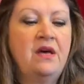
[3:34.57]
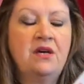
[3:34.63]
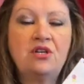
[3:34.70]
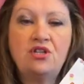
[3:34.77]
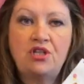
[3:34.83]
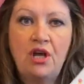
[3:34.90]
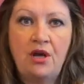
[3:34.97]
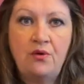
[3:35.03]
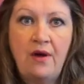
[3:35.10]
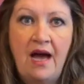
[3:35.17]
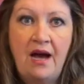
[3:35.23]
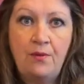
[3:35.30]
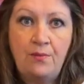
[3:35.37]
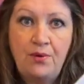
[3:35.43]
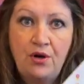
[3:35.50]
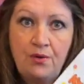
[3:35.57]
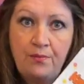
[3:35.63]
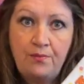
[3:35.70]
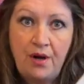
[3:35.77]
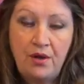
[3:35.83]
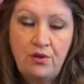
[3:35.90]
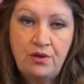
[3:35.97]
So I'll put
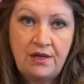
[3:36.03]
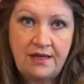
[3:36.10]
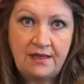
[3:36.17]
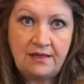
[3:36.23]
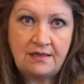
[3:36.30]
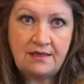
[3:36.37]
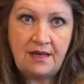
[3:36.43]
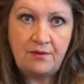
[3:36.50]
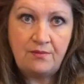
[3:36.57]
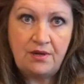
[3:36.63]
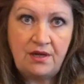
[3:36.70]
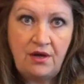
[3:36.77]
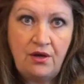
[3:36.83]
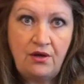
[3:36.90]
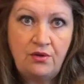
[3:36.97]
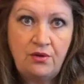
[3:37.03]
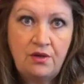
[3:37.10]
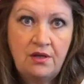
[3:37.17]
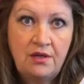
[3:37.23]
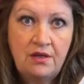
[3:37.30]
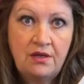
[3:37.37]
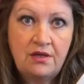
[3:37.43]
both links down below.
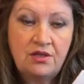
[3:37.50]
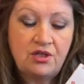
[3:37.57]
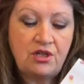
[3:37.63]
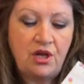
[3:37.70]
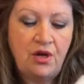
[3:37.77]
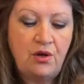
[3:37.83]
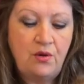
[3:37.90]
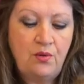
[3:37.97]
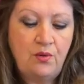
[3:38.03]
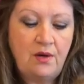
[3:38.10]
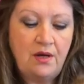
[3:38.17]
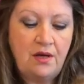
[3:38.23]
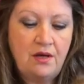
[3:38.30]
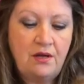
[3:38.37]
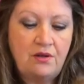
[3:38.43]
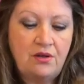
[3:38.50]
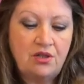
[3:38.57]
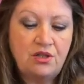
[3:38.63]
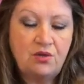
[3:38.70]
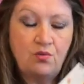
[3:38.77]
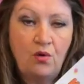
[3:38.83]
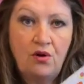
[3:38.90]
So
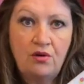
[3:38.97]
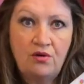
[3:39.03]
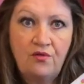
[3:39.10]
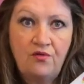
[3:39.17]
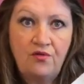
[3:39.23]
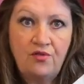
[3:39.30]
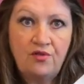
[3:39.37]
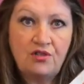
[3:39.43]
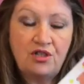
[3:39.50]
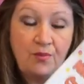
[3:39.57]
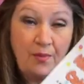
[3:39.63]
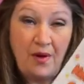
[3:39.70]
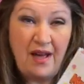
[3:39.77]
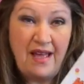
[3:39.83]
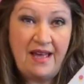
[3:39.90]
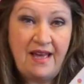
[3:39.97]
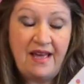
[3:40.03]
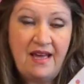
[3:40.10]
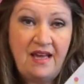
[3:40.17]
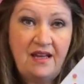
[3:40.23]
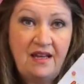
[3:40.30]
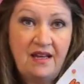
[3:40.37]
there's one to buy it
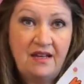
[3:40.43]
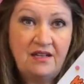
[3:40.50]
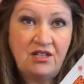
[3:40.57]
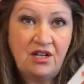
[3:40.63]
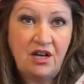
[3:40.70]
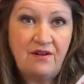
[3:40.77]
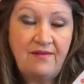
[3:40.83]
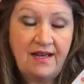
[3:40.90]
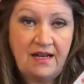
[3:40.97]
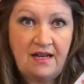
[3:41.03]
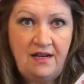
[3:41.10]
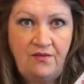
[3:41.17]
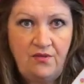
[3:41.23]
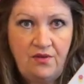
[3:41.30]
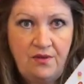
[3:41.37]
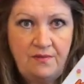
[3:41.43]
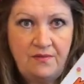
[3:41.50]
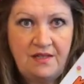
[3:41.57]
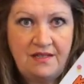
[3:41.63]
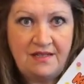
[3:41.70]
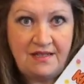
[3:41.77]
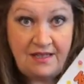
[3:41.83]
directly from
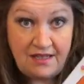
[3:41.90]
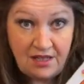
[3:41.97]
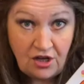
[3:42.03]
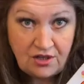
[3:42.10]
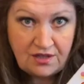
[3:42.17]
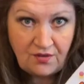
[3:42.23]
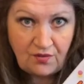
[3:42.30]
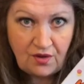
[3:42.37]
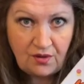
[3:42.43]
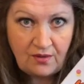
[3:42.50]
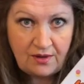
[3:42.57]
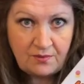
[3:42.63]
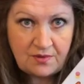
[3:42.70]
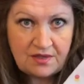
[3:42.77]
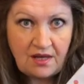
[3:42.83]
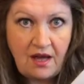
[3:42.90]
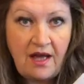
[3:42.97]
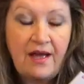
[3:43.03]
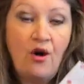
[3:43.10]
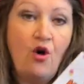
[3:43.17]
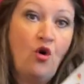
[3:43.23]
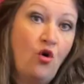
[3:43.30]
the TeaCosyFolk website
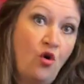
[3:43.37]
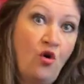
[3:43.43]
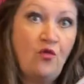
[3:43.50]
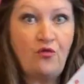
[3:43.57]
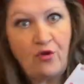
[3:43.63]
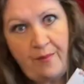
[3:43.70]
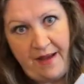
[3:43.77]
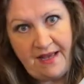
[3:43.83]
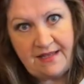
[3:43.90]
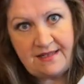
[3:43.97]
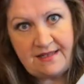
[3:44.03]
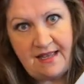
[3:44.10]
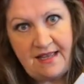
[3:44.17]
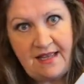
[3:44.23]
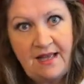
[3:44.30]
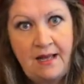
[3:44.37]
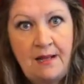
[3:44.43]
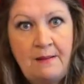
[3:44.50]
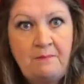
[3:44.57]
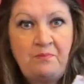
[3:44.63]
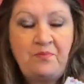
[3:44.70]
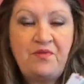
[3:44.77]
or from Etsy.
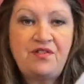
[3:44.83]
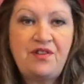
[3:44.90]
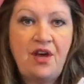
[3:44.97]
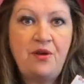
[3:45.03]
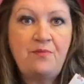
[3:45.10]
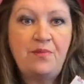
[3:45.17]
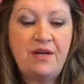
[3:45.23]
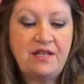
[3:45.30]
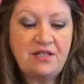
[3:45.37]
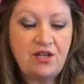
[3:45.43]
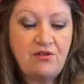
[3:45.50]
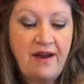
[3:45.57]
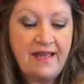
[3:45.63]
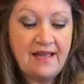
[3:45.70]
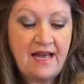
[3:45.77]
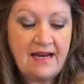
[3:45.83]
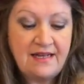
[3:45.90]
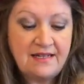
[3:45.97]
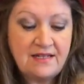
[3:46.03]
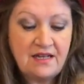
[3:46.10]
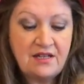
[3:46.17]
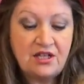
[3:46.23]
So, but it's a great
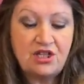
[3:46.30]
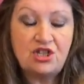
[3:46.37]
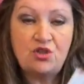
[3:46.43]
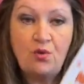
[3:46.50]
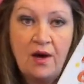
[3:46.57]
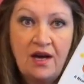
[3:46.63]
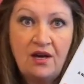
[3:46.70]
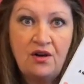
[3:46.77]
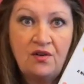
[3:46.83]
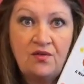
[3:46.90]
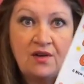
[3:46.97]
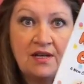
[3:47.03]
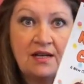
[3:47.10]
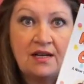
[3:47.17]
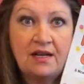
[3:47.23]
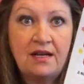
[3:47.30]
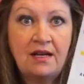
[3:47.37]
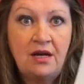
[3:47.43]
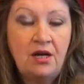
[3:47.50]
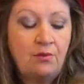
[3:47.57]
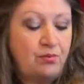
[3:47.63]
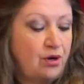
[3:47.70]
calendar. There's 12 little
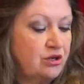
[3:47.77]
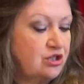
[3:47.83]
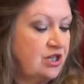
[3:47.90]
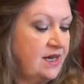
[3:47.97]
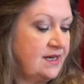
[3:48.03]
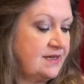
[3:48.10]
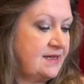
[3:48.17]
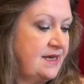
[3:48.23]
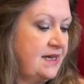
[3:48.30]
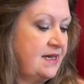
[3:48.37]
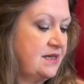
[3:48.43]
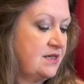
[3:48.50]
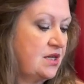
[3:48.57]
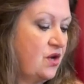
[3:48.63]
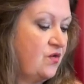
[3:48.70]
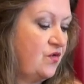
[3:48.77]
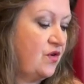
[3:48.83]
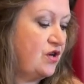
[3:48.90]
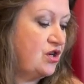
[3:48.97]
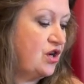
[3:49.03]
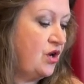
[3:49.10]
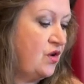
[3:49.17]
projects in. So for
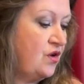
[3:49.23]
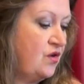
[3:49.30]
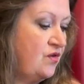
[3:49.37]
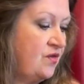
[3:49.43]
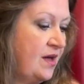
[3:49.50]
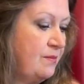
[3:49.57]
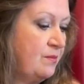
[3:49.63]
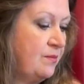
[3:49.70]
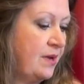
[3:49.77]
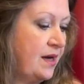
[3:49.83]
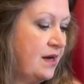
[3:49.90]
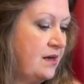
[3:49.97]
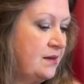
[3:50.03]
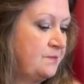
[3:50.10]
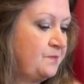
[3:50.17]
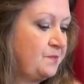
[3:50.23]
November,